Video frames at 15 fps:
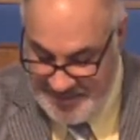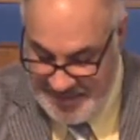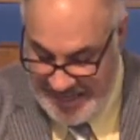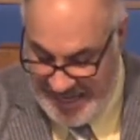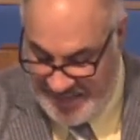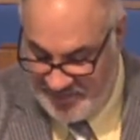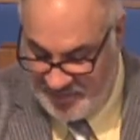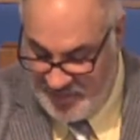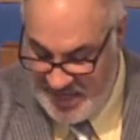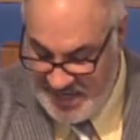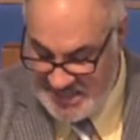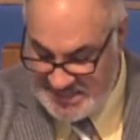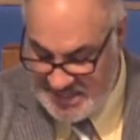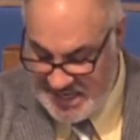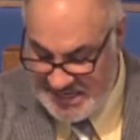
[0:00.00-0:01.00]
And
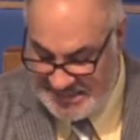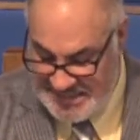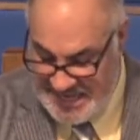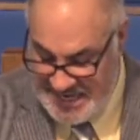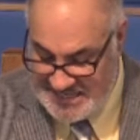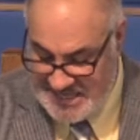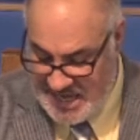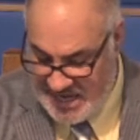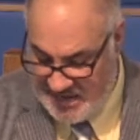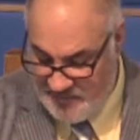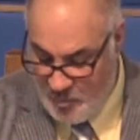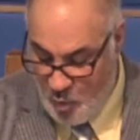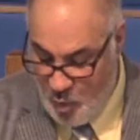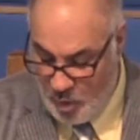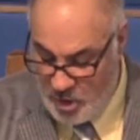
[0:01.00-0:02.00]
things like these I
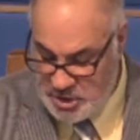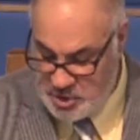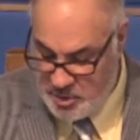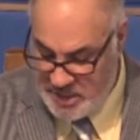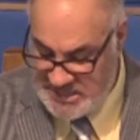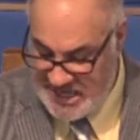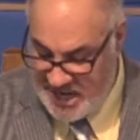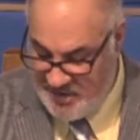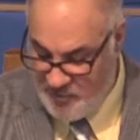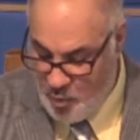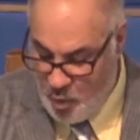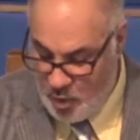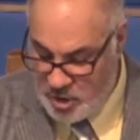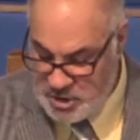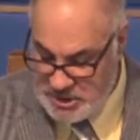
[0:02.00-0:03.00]
have warned you, as I have
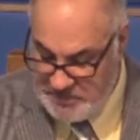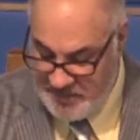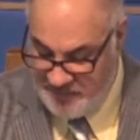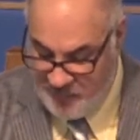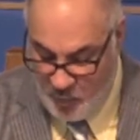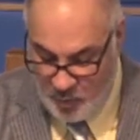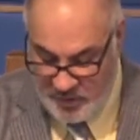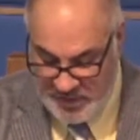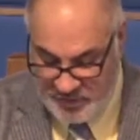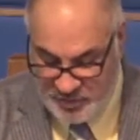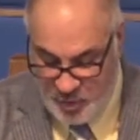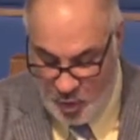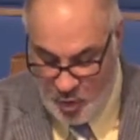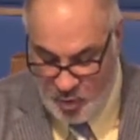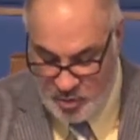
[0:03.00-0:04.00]
warned you before,
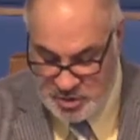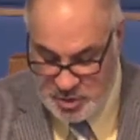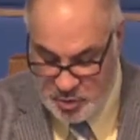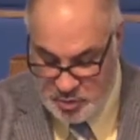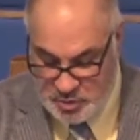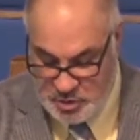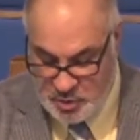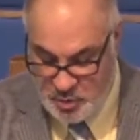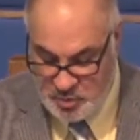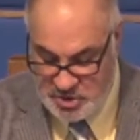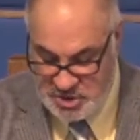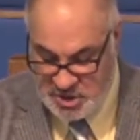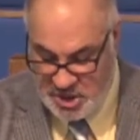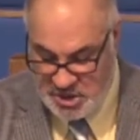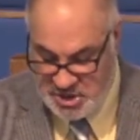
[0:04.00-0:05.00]
that those who do
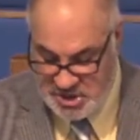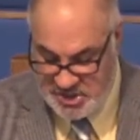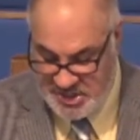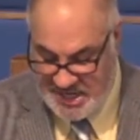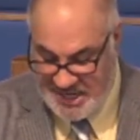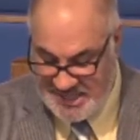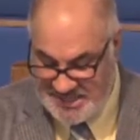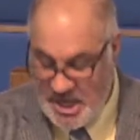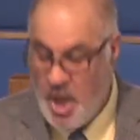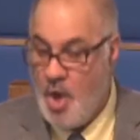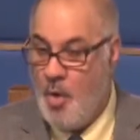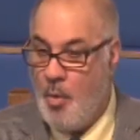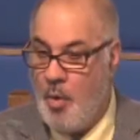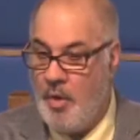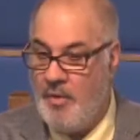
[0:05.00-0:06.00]
such things
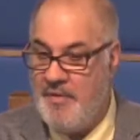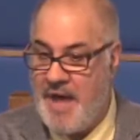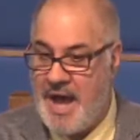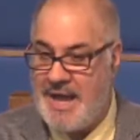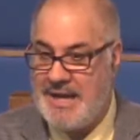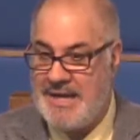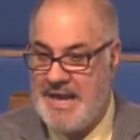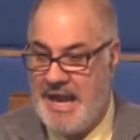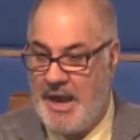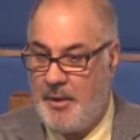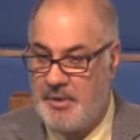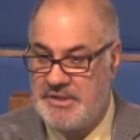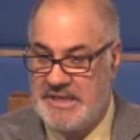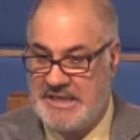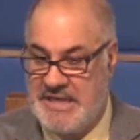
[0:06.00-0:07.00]
will not
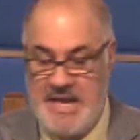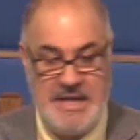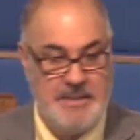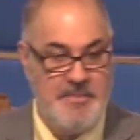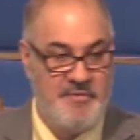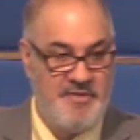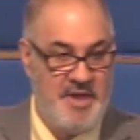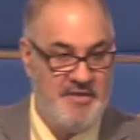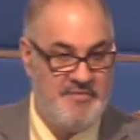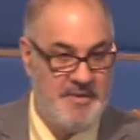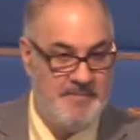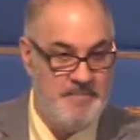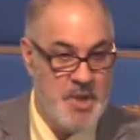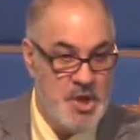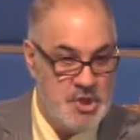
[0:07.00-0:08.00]
inherit the kingdom of
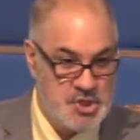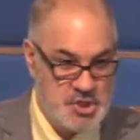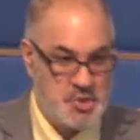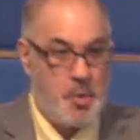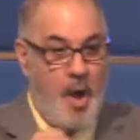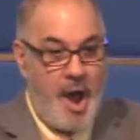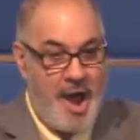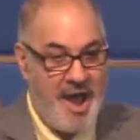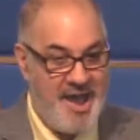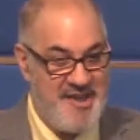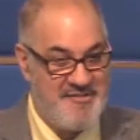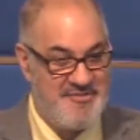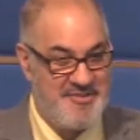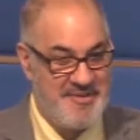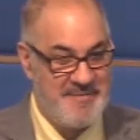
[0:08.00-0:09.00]
heaven.
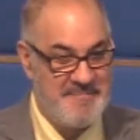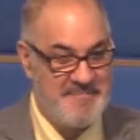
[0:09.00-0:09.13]
Strive